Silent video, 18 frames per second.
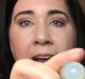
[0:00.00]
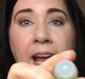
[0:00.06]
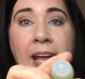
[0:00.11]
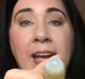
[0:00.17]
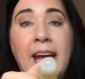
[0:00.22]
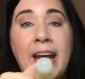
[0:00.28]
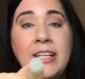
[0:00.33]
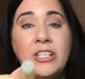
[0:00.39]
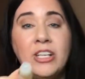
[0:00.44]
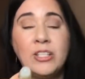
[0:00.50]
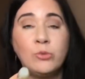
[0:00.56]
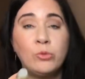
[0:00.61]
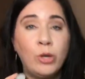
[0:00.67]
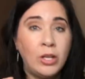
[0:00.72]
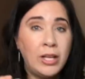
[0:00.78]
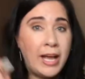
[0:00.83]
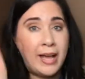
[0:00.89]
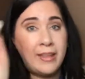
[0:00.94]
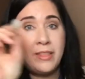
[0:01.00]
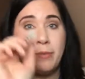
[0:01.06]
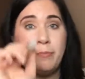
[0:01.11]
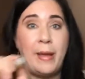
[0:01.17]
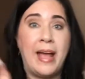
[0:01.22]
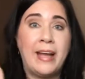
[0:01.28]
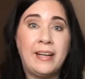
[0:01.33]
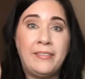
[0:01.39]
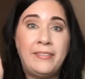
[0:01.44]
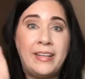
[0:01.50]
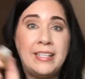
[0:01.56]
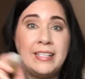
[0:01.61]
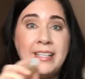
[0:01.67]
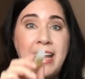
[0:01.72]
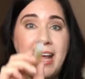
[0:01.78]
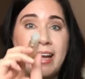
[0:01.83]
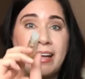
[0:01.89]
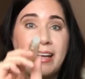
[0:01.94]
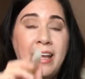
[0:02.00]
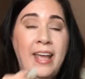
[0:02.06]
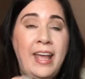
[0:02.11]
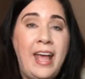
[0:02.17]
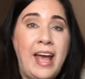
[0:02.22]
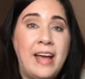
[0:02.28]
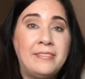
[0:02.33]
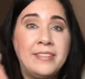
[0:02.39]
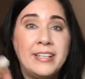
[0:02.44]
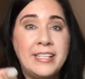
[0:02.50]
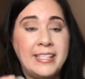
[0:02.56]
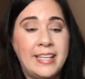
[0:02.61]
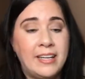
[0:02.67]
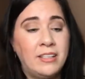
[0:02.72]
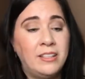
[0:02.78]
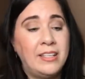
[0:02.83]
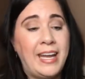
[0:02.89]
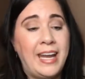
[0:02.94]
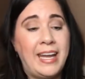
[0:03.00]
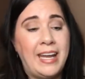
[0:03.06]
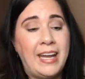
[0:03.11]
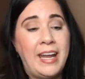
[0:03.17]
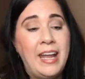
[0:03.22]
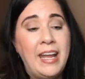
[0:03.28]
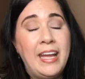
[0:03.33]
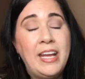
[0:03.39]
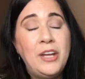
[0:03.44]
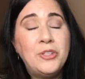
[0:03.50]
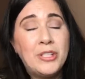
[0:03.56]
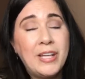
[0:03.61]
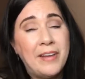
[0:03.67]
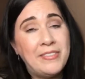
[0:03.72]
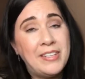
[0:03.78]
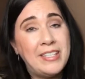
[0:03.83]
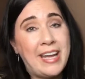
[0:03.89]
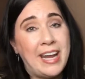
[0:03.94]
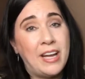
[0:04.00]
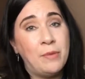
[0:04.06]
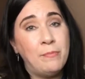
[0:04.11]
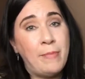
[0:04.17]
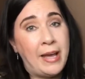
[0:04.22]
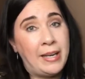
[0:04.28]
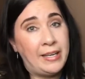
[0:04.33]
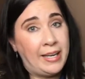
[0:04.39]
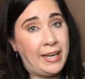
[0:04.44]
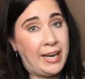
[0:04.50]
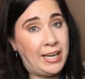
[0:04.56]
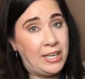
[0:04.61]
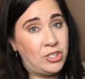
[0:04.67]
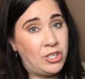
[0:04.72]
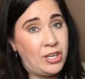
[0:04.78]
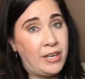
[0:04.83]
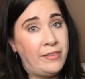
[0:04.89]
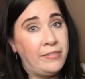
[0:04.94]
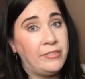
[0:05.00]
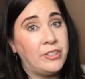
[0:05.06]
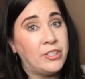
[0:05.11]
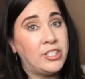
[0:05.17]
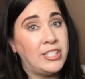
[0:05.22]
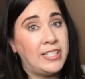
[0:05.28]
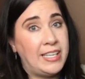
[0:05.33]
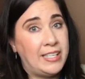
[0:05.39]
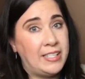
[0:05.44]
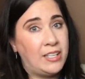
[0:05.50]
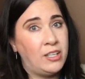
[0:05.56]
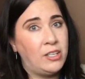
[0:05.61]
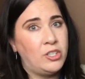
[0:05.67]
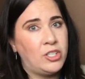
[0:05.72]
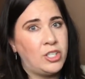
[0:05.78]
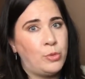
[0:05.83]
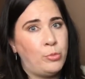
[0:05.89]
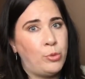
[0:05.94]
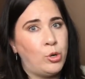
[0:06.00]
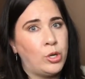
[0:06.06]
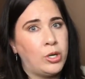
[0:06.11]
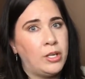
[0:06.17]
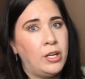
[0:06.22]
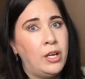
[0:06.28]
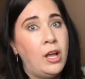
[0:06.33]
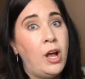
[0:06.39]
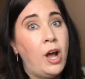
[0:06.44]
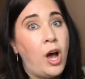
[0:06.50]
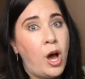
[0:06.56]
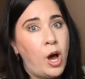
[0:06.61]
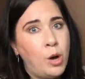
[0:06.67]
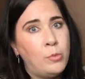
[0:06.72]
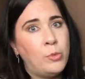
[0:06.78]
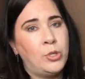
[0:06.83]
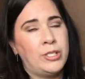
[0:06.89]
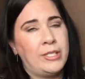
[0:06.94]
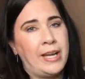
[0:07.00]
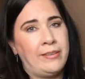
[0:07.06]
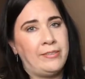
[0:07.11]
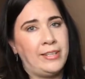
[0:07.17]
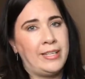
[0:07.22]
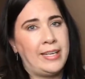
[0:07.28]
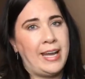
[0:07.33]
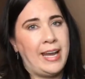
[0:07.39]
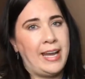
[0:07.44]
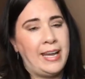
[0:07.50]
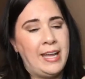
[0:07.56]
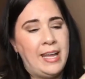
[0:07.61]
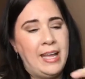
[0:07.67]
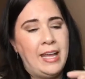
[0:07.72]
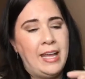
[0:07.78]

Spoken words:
And I just roll it on the back of his neck every single day. He used to have to take a medication for seasonal support almost every day.